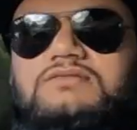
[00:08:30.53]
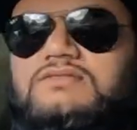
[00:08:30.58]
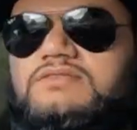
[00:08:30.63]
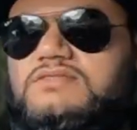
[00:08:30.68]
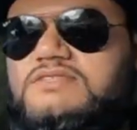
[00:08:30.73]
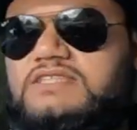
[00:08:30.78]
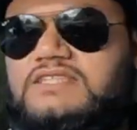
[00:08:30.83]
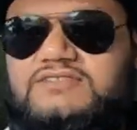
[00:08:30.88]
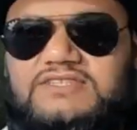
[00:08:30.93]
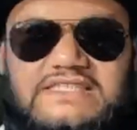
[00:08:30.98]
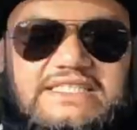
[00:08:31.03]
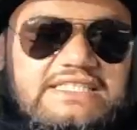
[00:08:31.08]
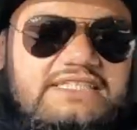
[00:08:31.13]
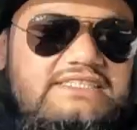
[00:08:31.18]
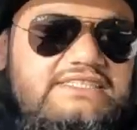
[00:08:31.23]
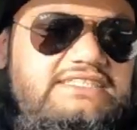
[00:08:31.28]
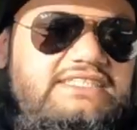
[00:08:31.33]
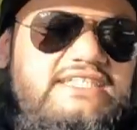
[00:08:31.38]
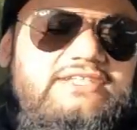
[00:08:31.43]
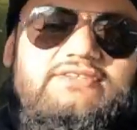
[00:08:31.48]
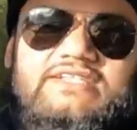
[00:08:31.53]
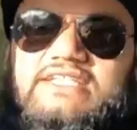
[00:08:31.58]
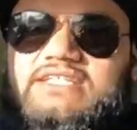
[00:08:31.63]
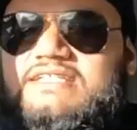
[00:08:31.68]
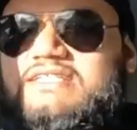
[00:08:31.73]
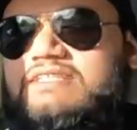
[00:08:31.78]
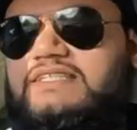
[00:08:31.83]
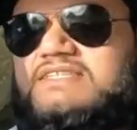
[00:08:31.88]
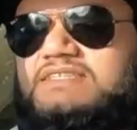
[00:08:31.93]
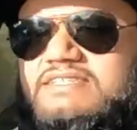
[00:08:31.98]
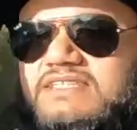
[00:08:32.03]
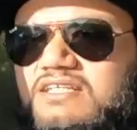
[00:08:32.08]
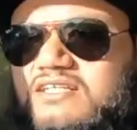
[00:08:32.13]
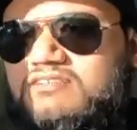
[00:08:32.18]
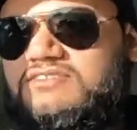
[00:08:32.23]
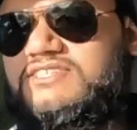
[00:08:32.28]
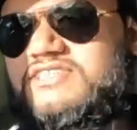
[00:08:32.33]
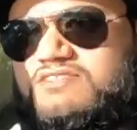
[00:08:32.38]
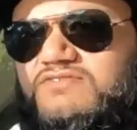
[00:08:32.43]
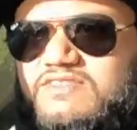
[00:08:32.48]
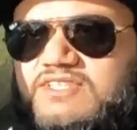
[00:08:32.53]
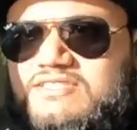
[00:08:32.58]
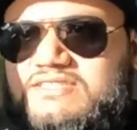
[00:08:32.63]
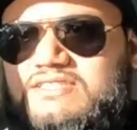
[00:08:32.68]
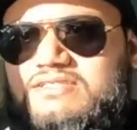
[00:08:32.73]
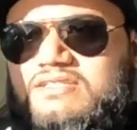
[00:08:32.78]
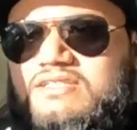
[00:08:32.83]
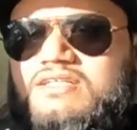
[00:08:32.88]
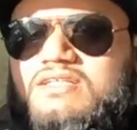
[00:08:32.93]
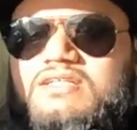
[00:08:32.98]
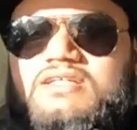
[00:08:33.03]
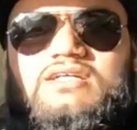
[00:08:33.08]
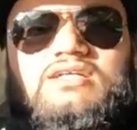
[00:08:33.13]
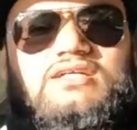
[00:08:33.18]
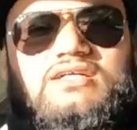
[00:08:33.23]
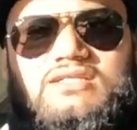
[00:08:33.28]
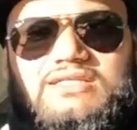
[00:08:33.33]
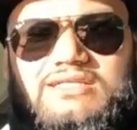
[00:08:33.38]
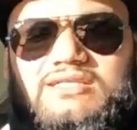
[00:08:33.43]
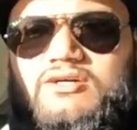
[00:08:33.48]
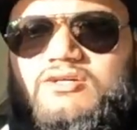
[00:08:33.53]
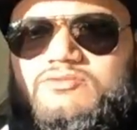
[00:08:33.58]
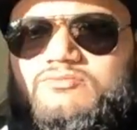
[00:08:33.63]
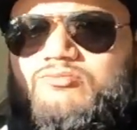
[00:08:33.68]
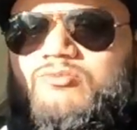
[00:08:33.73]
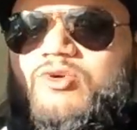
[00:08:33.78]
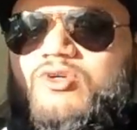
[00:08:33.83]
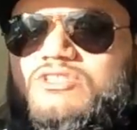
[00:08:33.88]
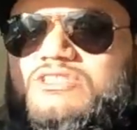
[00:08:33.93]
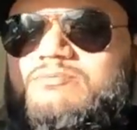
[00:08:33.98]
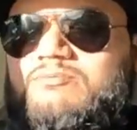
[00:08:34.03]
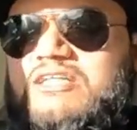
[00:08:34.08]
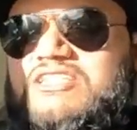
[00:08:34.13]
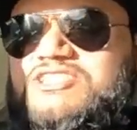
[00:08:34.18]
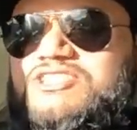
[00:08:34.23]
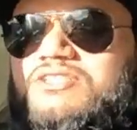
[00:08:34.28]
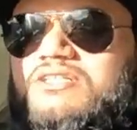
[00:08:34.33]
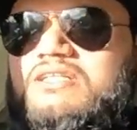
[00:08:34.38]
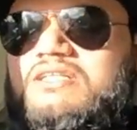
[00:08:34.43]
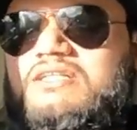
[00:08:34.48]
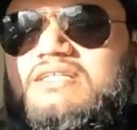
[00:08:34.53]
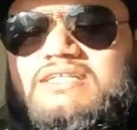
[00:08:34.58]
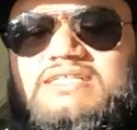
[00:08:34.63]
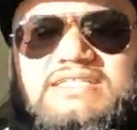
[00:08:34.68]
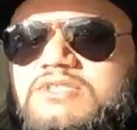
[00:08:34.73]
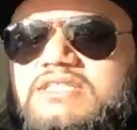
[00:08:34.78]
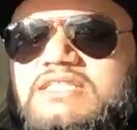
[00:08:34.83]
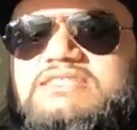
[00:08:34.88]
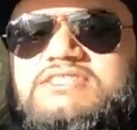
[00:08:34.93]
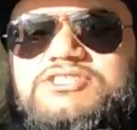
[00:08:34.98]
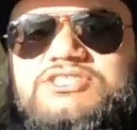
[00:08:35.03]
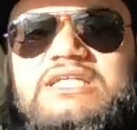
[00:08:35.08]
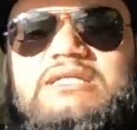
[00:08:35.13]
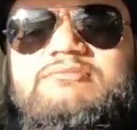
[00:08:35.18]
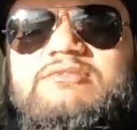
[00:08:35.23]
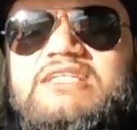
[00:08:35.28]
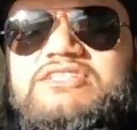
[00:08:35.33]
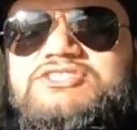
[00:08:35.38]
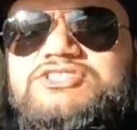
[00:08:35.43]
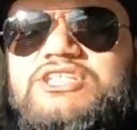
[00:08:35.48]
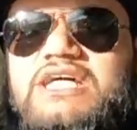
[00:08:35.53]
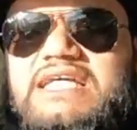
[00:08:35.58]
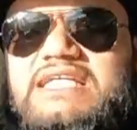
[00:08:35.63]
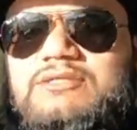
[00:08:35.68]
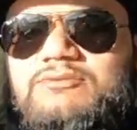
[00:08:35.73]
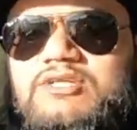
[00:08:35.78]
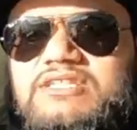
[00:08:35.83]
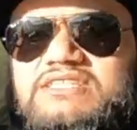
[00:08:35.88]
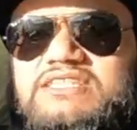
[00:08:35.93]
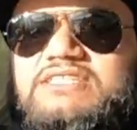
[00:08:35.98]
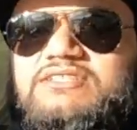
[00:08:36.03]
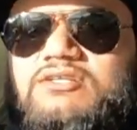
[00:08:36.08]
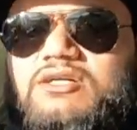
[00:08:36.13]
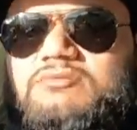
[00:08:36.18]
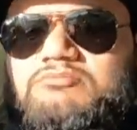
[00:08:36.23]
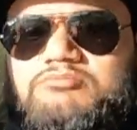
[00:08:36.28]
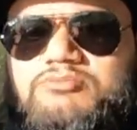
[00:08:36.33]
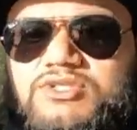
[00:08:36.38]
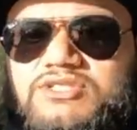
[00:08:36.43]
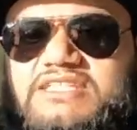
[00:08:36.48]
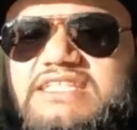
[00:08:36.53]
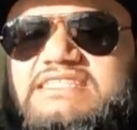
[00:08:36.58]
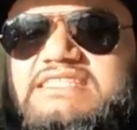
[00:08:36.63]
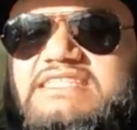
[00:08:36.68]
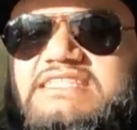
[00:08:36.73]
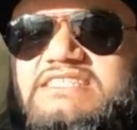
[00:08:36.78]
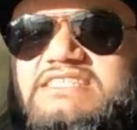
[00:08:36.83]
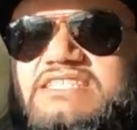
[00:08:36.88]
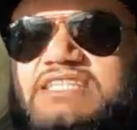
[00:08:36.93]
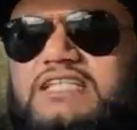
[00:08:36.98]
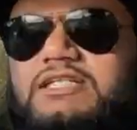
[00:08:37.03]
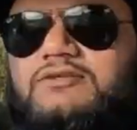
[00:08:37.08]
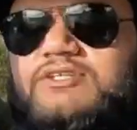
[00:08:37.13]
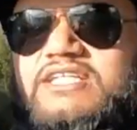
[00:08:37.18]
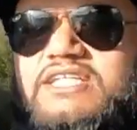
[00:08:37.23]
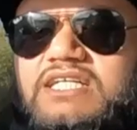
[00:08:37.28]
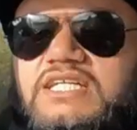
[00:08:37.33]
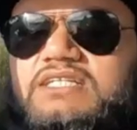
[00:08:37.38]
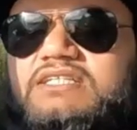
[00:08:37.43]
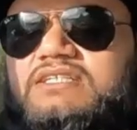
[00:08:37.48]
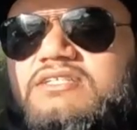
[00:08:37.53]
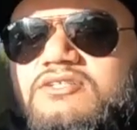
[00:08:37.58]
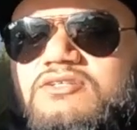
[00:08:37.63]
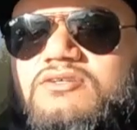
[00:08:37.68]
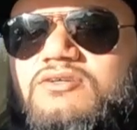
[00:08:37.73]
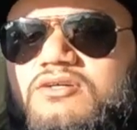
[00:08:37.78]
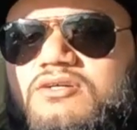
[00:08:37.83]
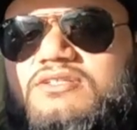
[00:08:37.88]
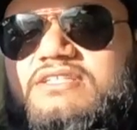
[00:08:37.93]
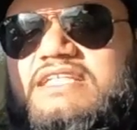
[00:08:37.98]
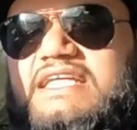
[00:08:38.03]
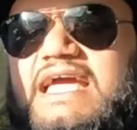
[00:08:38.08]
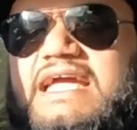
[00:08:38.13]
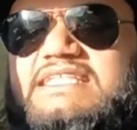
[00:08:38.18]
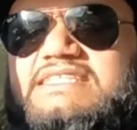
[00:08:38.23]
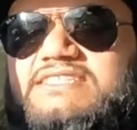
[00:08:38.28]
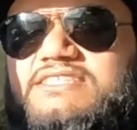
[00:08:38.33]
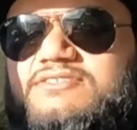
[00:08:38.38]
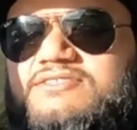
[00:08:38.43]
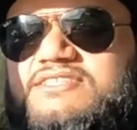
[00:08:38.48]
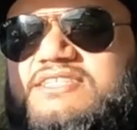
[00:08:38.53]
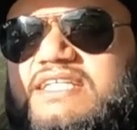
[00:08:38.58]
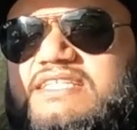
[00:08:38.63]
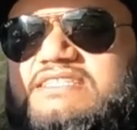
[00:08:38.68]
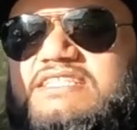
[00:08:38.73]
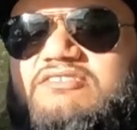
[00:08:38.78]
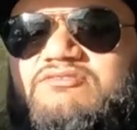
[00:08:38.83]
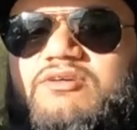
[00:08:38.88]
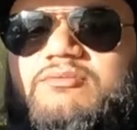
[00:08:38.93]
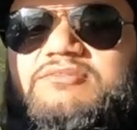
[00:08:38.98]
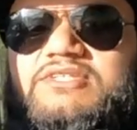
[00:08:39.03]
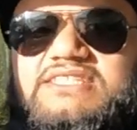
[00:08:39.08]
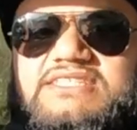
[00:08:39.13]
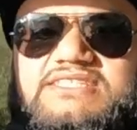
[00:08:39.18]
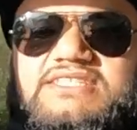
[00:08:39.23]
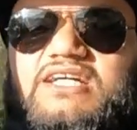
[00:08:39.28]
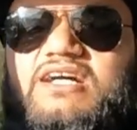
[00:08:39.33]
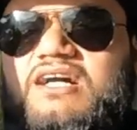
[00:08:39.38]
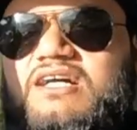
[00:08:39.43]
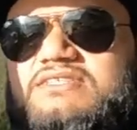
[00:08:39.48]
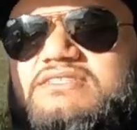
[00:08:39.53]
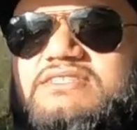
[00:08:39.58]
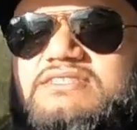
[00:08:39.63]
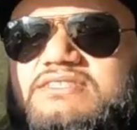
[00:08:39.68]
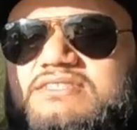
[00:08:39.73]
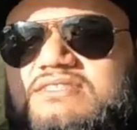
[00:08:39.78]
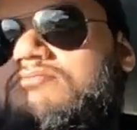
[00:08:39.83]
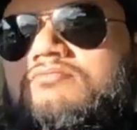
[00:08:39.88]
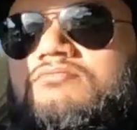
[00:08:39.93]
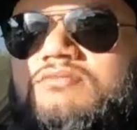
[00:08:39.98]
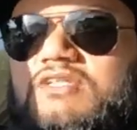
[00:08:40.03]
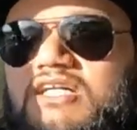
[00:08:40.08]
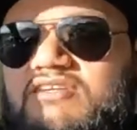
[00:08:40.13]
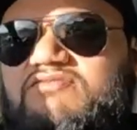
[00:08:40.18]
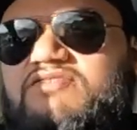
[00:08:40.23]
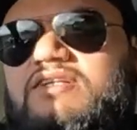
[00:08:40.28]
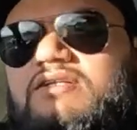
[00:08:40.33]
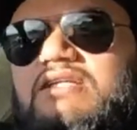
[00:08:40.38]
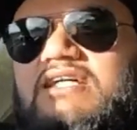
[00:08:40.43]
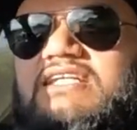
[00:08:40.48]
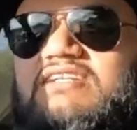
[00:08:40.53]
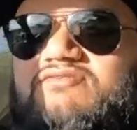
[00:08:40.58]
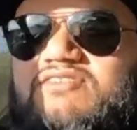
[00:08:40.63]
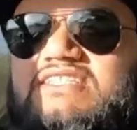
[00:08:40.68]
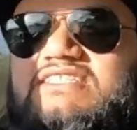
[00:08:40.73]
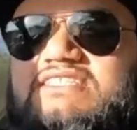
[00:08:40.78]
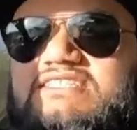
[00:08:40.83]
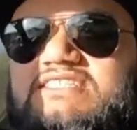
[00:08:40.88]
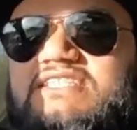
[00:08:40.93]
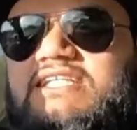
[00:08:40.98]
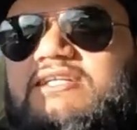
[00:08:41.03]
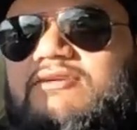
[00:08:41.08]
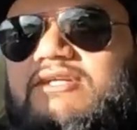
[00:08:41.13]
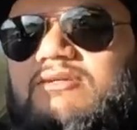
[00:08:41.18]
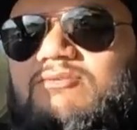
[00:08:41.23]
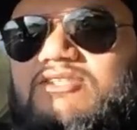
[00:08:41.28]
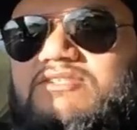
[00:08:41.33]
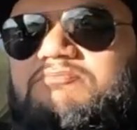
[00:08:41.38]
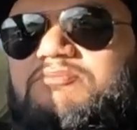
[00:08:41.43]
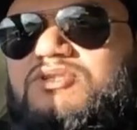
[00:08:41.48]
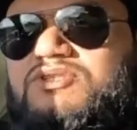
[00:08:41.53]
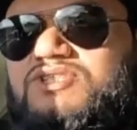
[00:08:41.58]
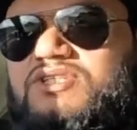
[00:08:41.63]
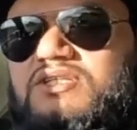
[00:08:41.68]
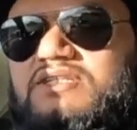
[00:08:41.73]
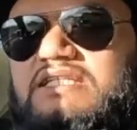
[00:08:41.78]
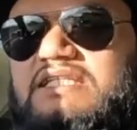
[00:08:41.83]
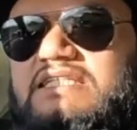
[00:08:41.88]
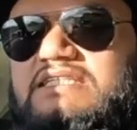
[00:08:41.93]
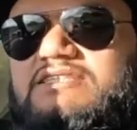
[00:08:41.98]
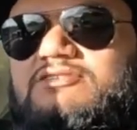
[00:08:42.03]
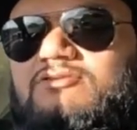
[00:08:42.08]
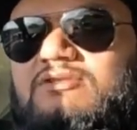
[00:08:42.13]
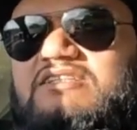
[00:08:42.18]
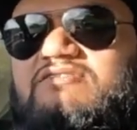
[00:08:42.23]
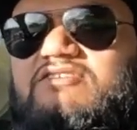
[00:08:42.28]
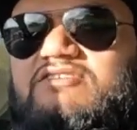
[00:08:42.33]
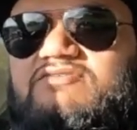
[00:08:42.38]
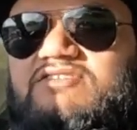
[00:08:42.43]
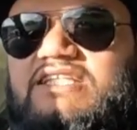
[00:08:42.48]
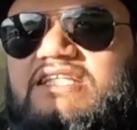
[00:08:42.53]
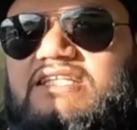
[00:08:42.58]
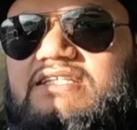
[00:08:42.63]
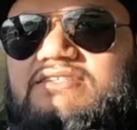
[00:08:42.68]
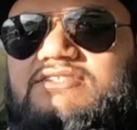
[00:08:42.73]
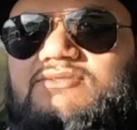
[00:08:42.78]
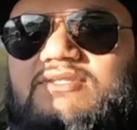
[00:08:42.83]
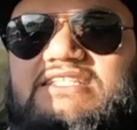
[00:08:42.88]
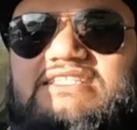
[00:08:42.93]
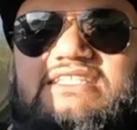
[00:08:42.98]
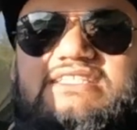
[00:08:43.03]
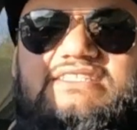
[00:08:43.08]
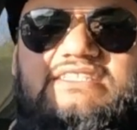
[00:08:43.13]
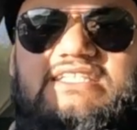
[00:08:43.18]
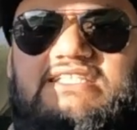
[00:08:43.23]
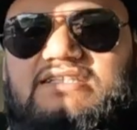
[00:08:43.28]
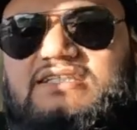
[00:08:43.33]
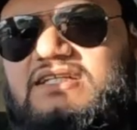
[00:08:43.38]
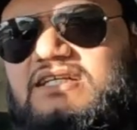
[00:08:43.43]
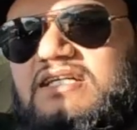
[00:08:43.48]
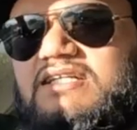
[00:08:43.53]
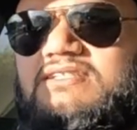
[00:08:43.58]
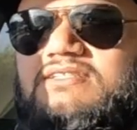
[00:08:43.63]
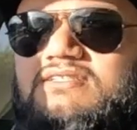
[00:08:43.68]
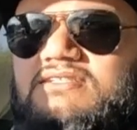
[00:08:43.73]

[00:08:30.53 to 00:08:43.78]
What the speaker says: Seriously, the interior in this car just feels a lot more special. It's a shame that Jaguar did not put this interior on the X260 from the start. I feel like if this interior was put on the 2015-2016 car,